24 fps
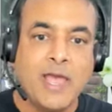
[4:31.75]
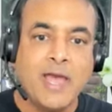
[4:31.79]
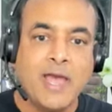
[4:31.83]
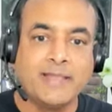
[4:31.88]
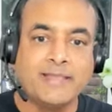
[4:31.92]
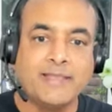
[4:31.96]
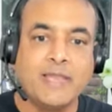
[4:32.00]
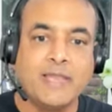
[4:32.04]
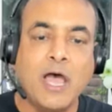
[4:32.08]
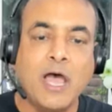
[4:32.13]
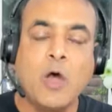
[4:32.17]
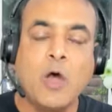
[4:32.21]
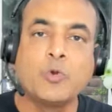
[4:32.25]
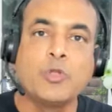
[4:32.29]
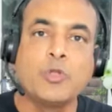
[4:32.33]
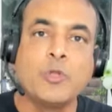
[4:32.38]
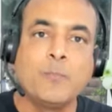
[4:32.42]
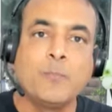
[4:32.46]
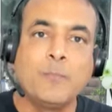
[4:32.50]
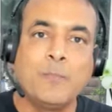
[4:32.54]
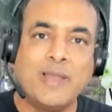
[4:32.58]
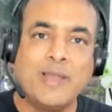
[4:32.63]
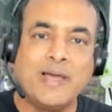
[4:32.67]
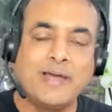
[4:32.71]
And then how do
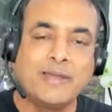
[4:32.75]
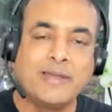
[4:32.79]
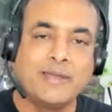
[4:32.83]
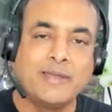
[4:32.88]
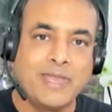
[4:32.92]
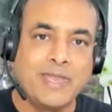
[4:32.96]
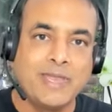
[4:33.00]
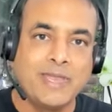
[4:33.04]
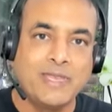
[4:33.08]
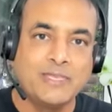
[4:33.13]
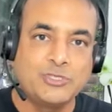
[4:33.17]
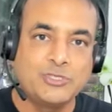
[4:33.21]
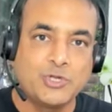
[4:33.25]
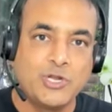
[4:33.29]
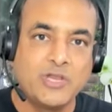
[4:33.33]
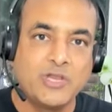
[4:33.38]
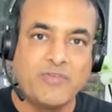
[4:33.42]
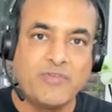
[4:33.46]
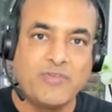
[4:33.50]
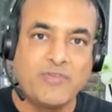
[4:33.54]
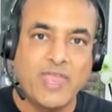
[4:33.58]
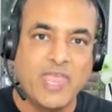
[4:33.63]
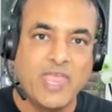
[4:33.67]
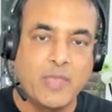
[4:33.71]
you plan a
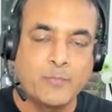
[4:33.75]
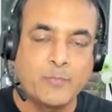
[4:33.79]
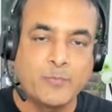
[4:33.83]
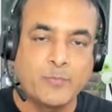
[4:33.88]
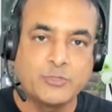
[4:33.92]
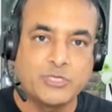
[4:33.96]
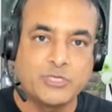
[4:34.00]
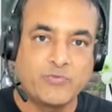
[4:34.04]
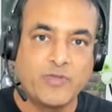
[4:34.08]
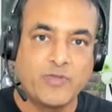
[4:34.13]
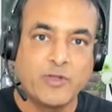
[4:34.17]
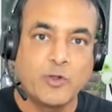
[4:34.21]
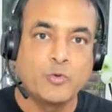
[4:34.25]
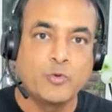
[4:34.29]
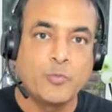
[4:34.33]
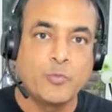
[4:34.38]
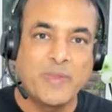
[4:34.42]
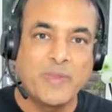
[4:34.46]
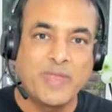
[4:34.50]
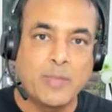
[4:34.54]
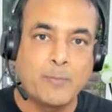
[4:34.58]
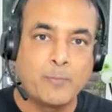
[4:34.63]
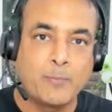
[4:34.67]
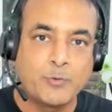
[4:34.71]
generative AI project? We're going to
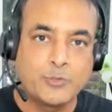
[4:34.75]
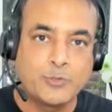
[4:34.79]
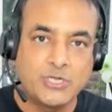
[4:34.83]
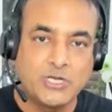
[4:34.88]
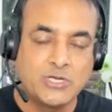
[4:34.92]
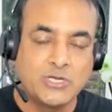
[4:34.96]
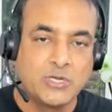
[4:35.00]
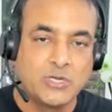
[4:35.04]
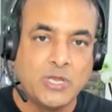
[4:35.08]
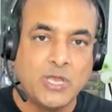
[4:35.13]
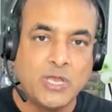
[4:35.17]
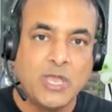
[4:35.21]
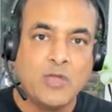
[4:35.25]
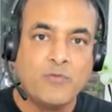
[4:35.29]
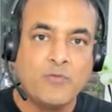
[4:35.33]
pick a project.